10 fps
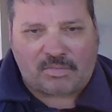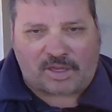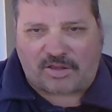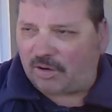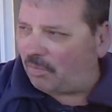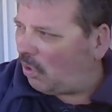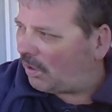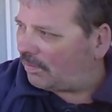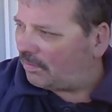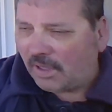Let's hear
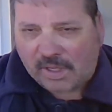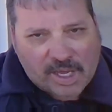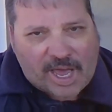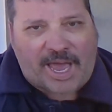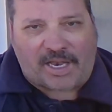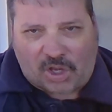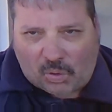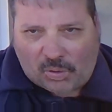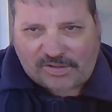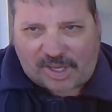more. At
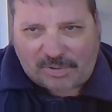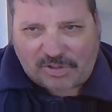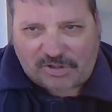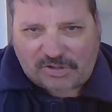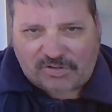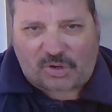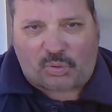lower temperatures, the